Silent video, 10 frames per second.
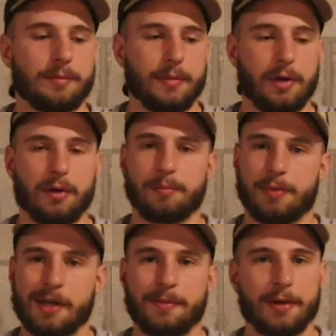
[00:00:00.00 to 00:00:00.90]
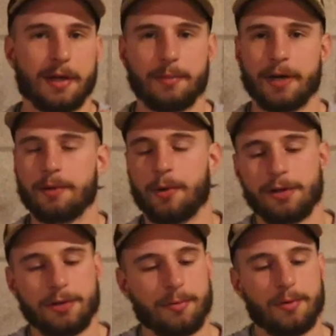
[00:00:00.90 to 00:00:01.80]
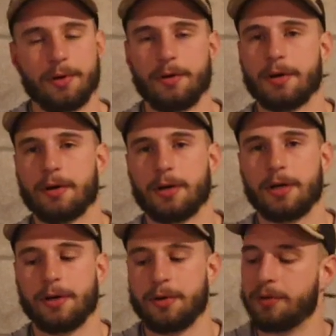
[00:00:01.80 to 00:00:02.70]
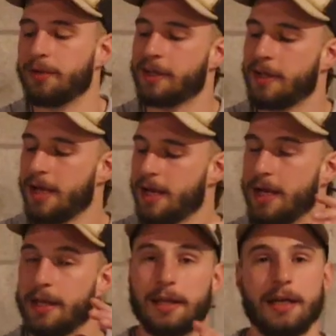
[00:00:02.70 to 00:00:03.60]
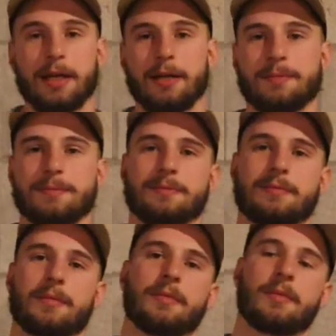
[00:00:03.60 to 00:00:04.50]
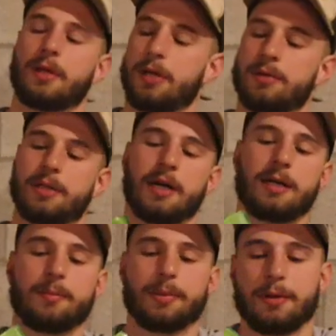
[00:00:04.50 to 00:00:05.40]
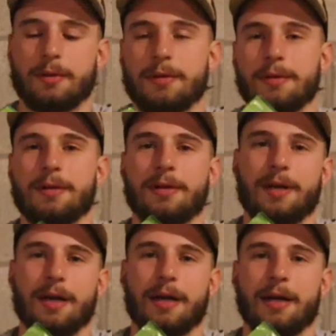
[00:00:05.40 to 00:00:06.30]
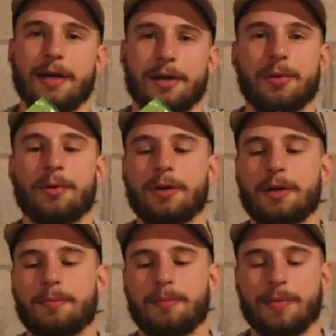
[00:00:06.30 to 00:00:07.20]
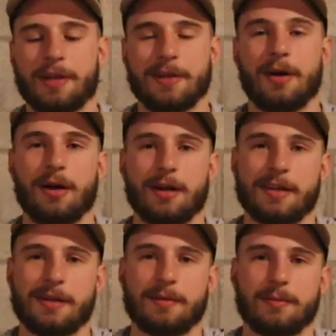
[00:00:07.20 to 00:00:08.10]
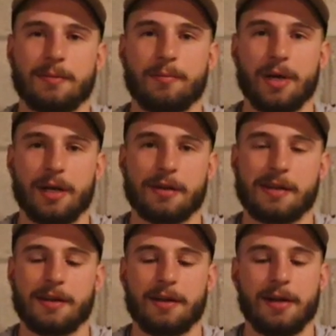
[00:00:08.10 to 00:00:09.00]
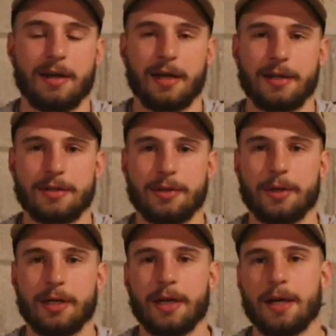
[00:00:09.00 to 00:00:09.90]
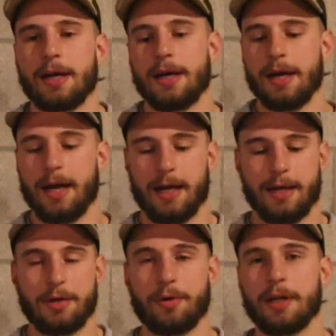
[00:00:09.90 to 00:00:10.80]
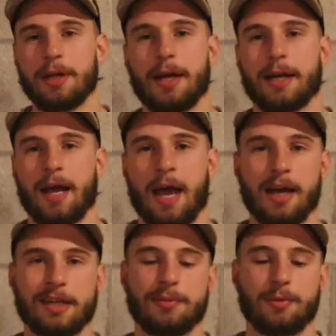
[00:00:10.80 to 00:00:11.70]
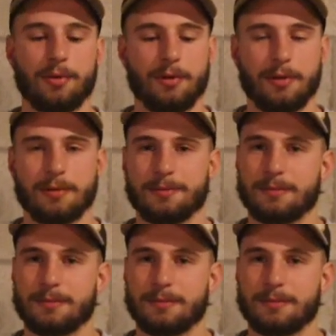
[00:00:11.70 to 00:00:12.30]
you know, same thing, bring your water to a boil, cook all your noodles, and then you dump a Knorr sauce mix into it, and you get like an actual